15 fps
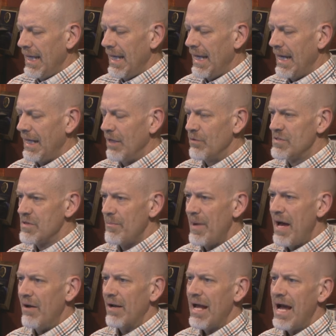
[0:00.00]
and it was
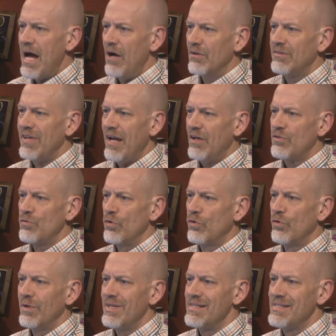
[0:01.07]
about how textual
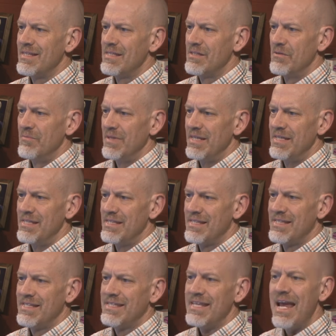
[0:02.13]
criticism is
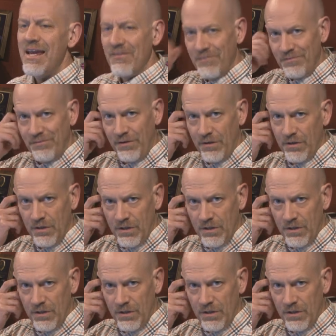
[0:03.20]
safe